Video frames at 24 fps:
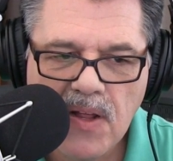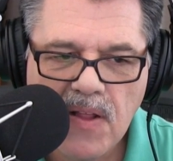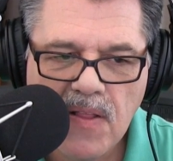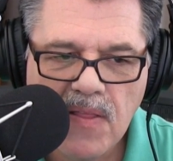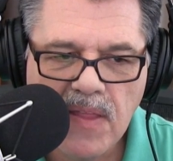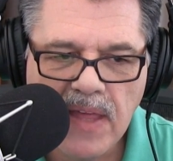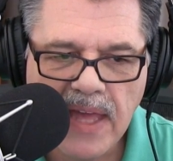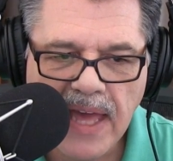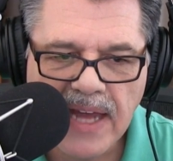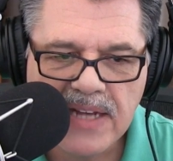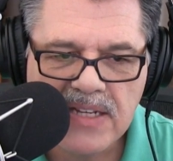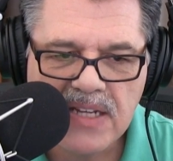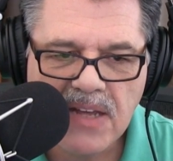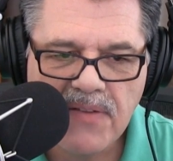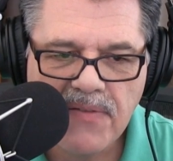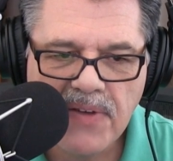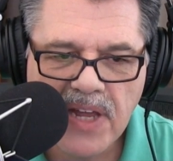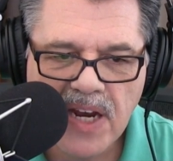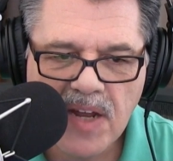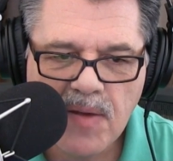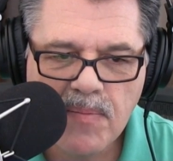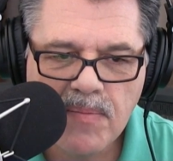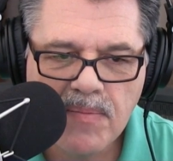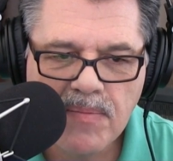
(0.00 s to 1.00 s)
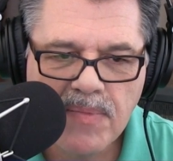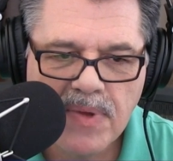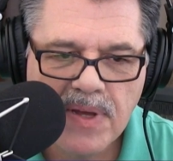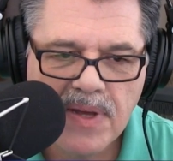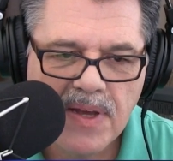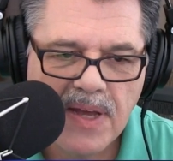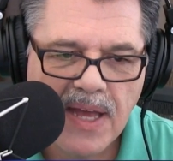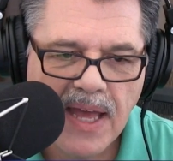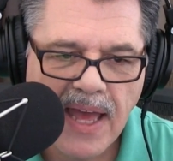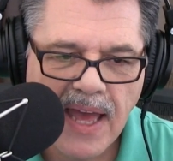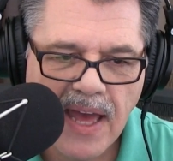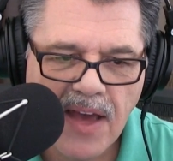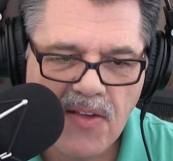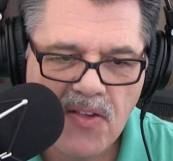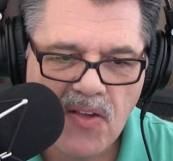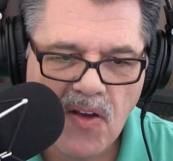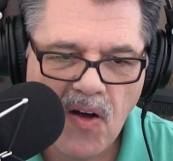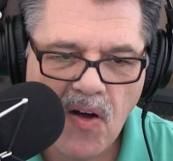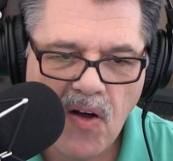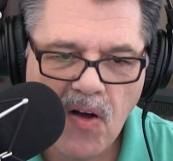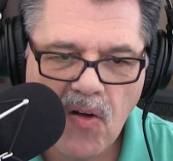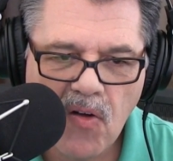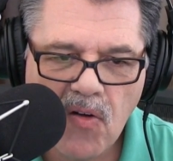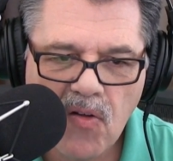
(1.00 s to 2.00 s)
The anti venom has
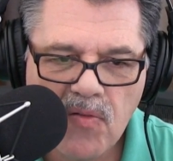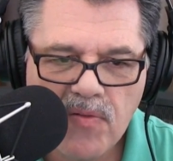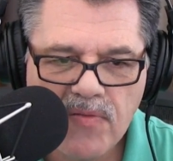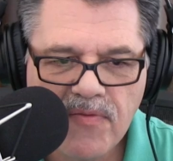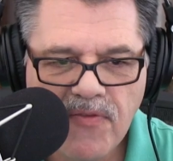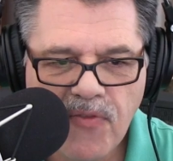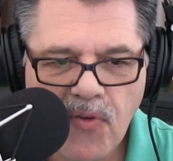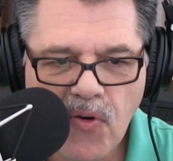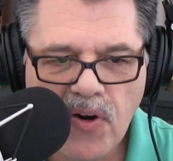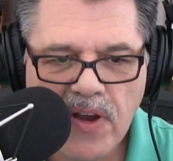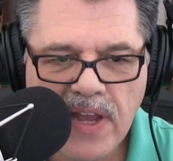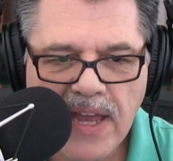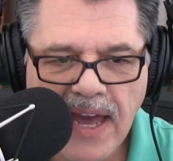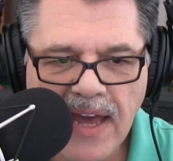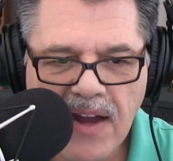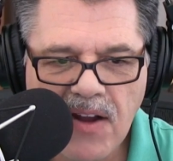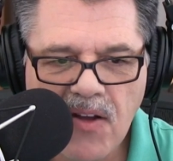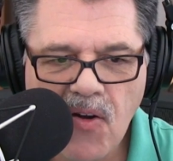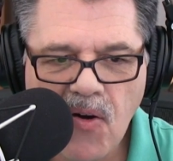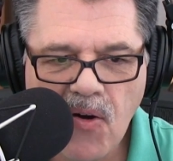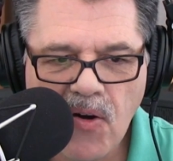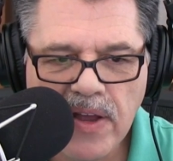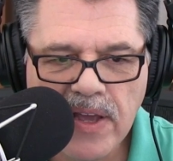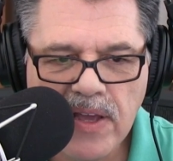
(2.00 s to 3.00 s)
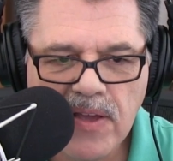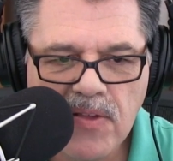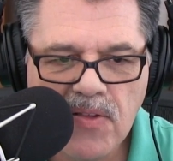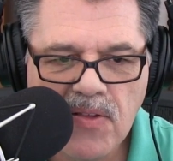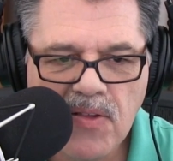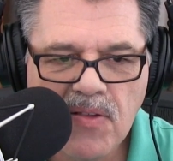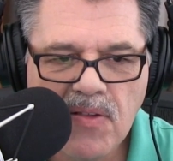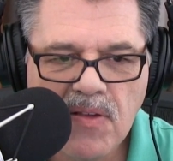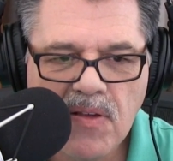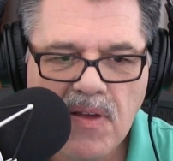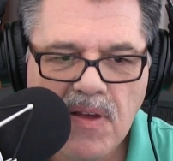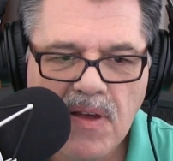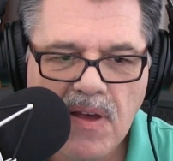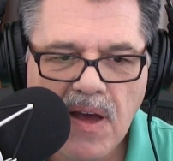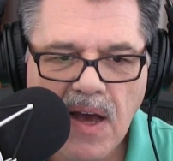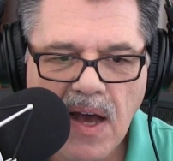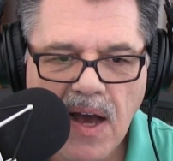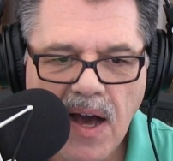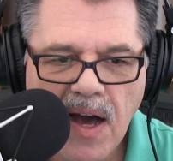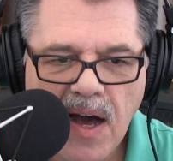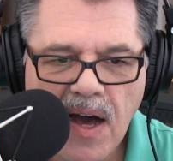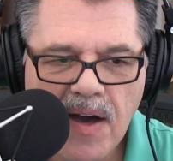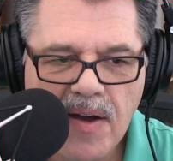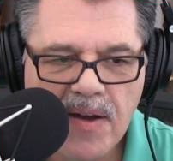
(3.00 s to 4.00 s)
all four categories
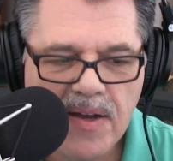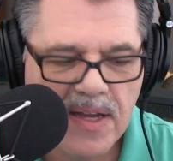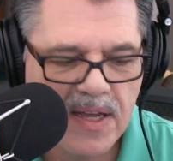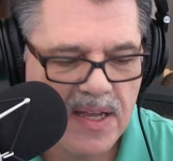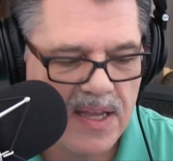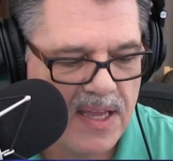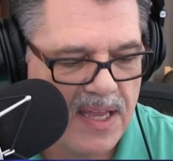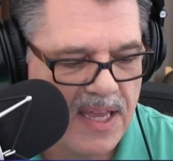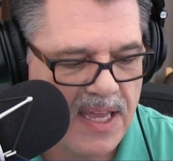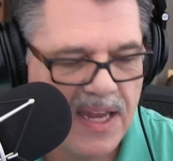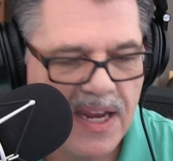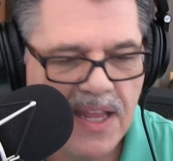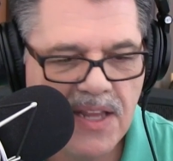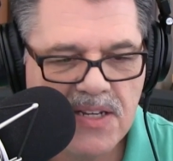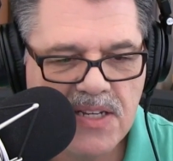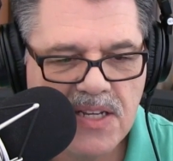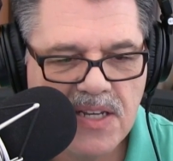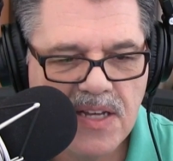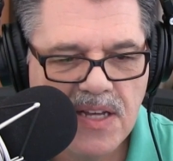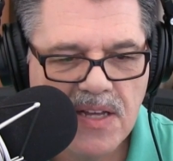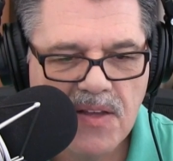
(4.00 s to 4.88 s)
uh, in it.